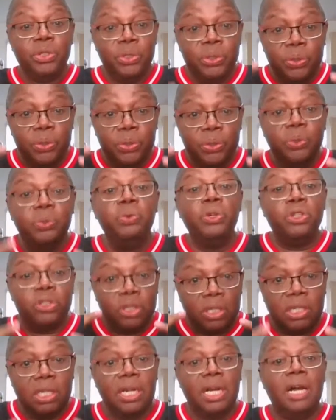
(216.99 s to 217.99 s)
you will
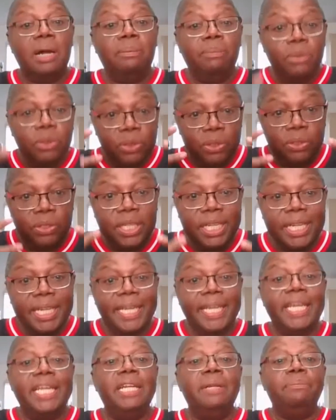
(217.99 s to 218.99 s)
succumb to the
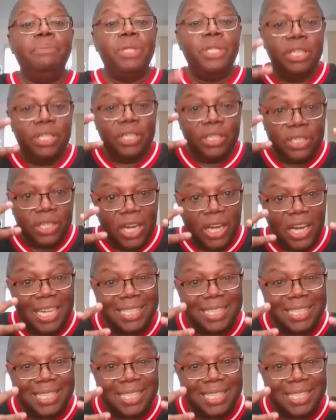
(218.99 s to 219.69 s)
enemy's